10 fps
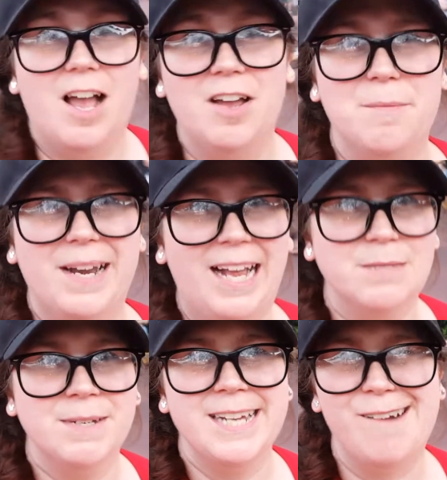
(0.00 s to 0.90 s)
Um, it
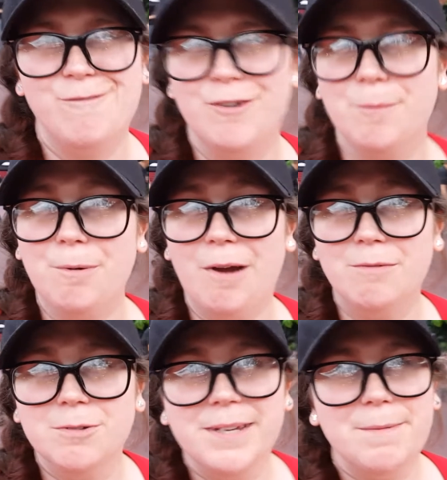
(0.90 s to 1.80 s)
has been down for
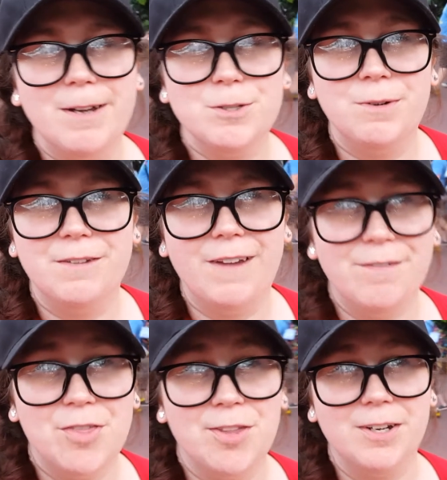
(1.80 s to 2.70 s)
probably about
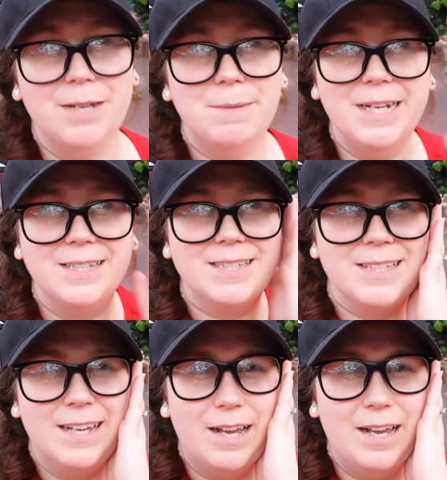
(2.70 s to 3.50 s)
25-30 minutes.